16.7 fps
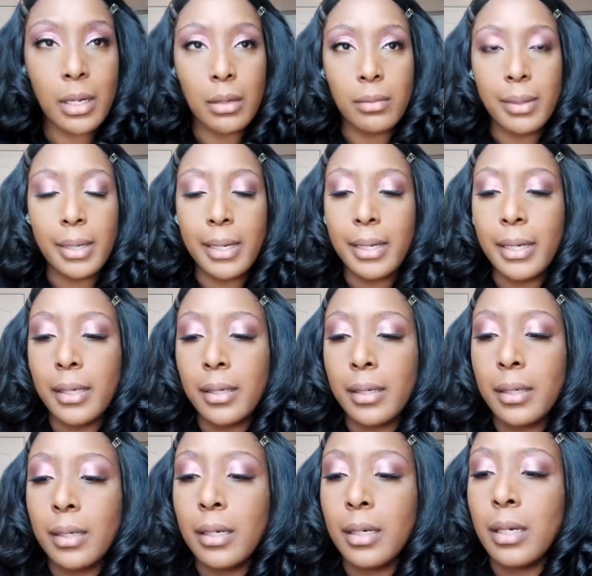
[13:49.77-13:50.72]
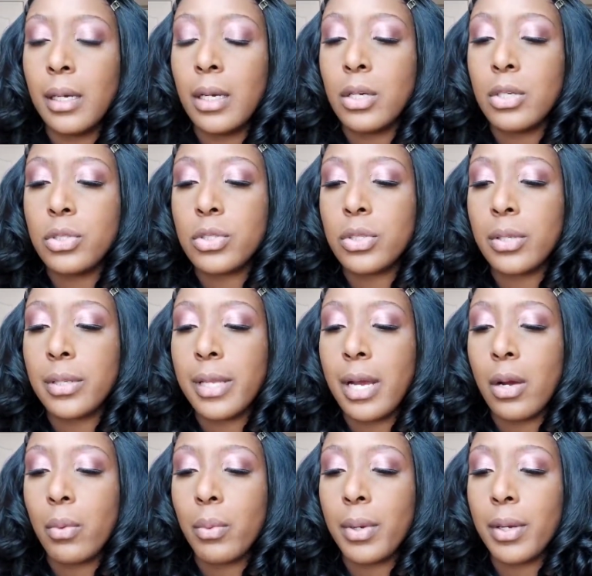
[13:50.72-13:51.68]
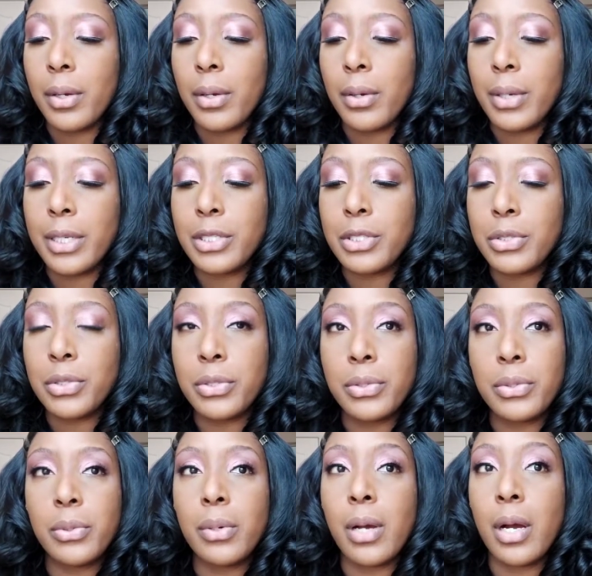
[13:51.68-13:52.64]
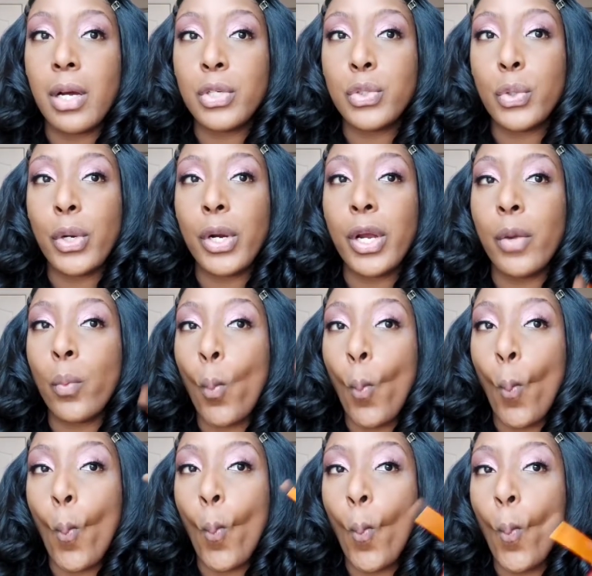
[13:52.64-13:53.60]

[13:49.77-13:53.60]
All right, so now we are going to contour.